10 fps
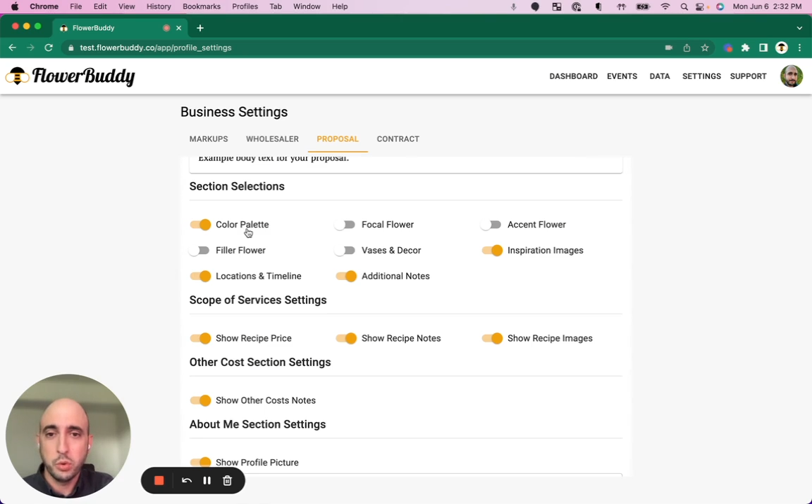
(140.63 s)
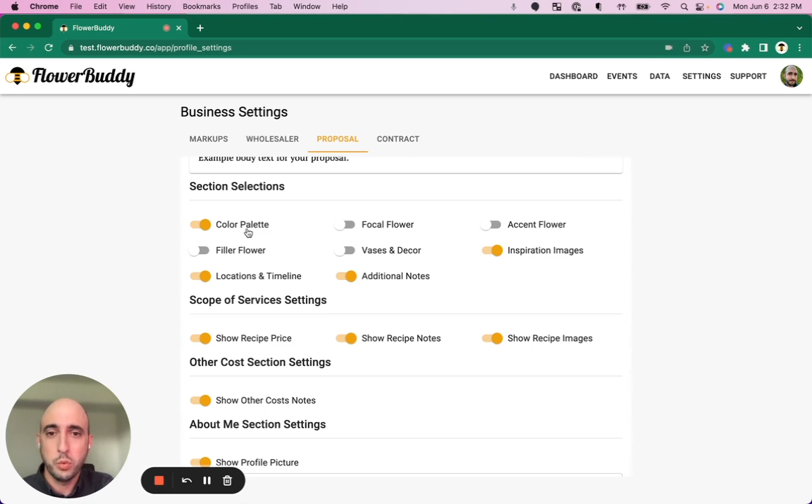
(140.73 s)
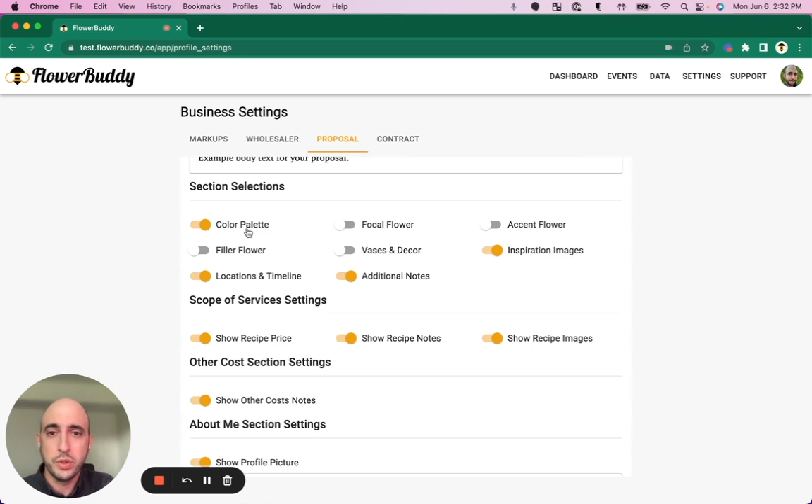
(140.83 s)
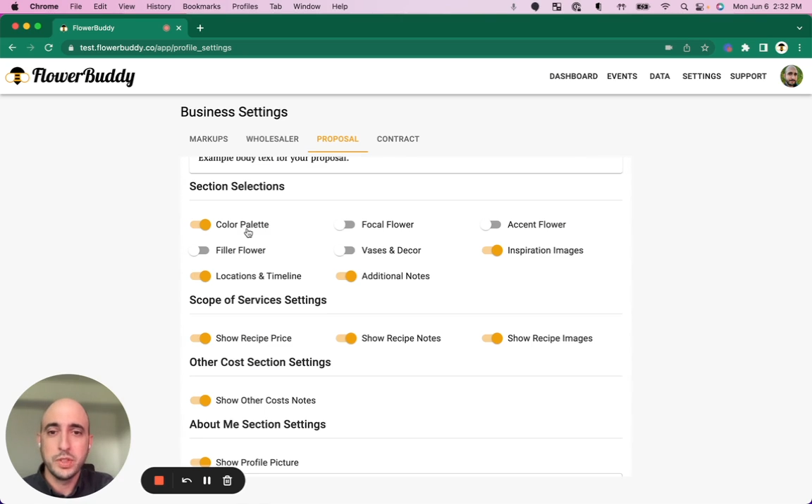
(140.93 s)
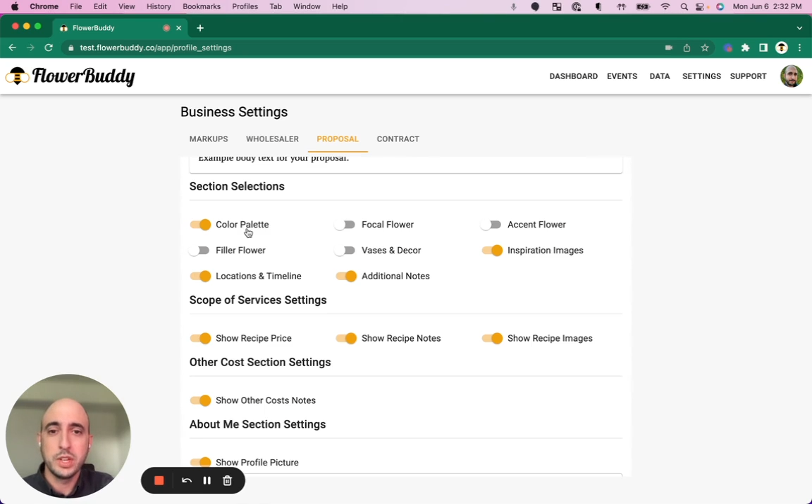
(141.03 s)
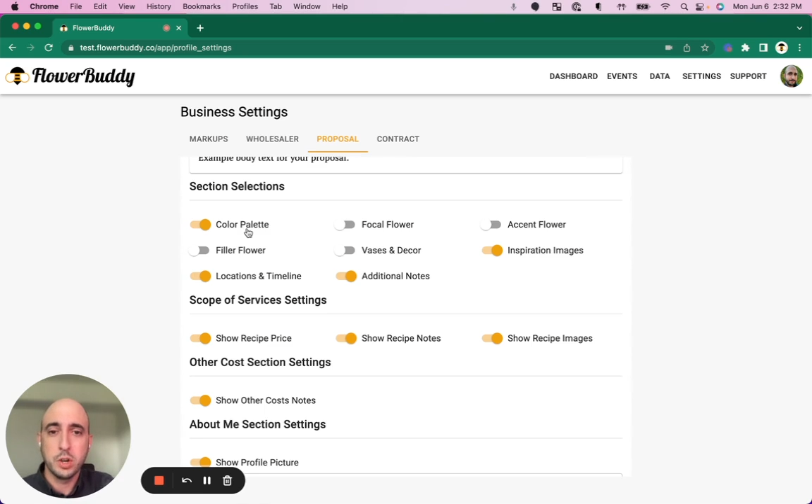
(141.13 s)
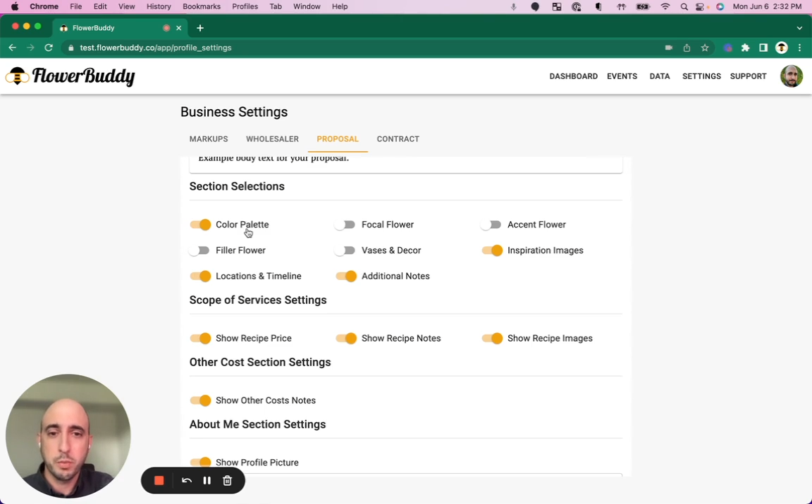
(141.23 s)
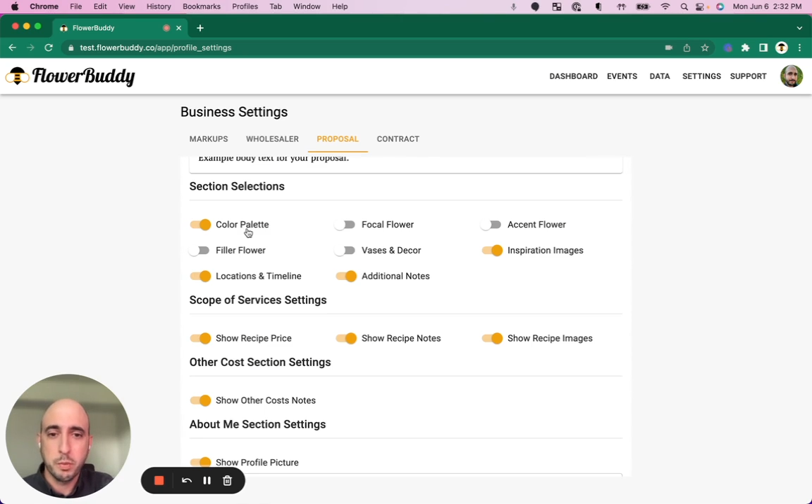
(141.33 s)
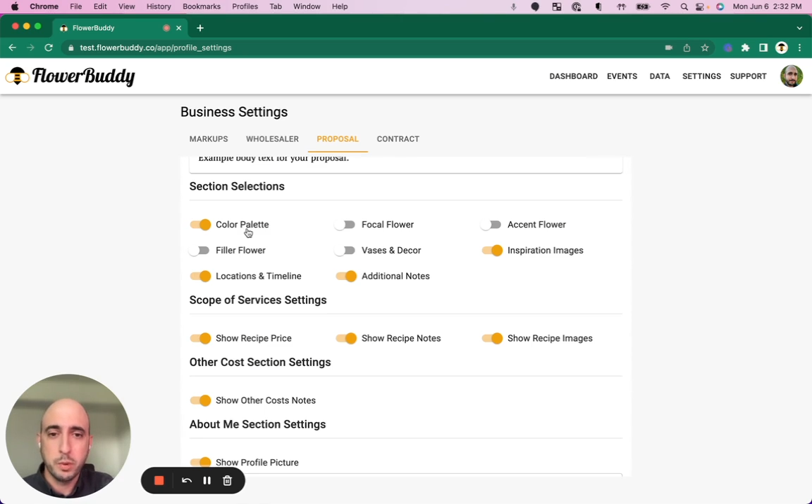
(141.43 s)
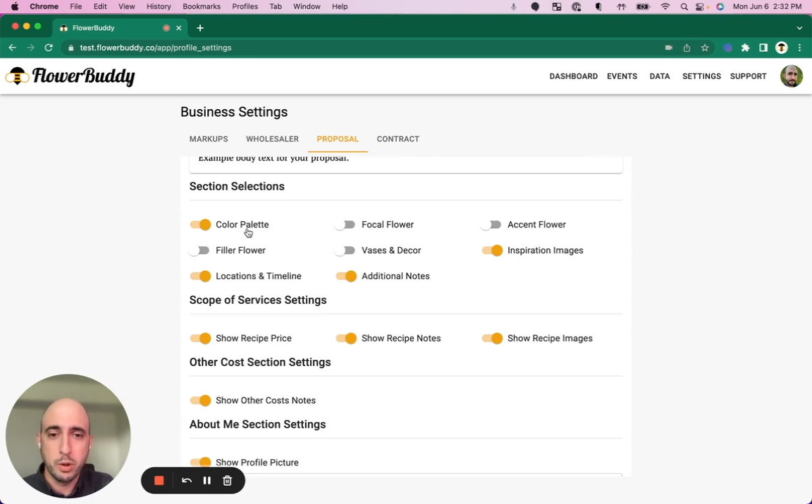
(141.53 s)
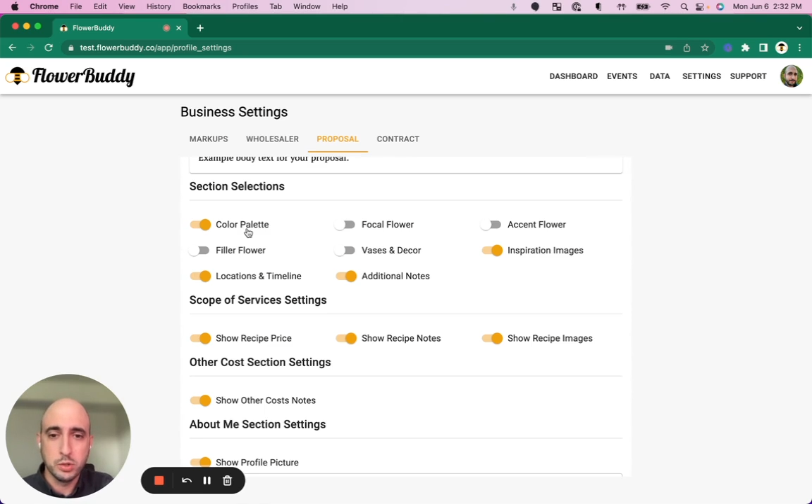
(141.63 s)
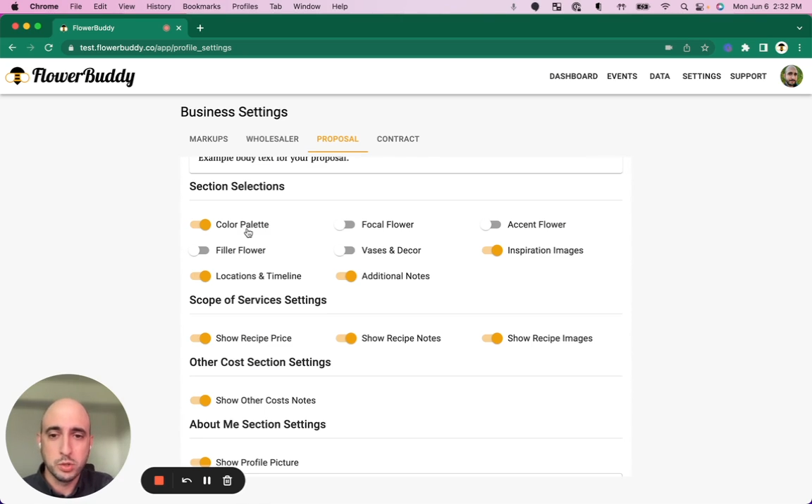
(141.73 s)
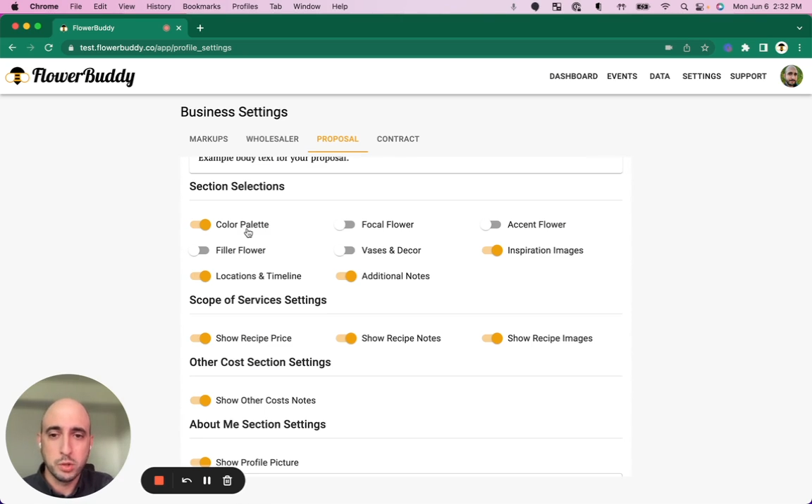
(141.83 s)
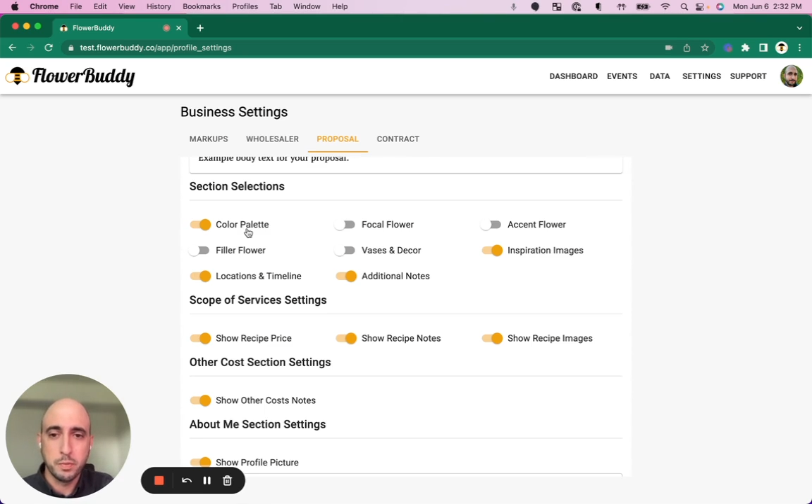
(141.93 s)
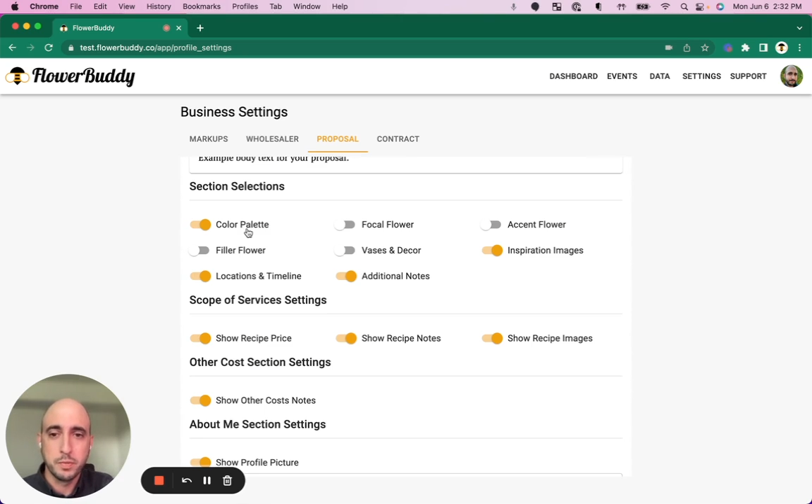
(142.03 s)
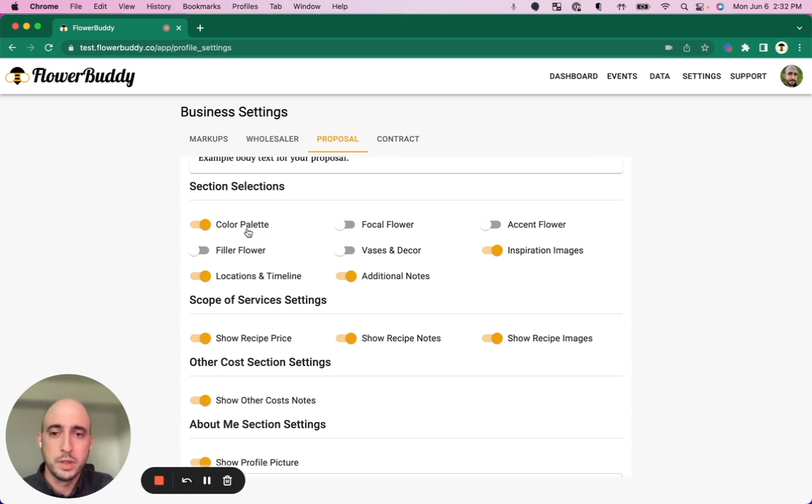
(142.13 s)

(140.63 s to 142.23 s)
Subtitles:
within your proposal.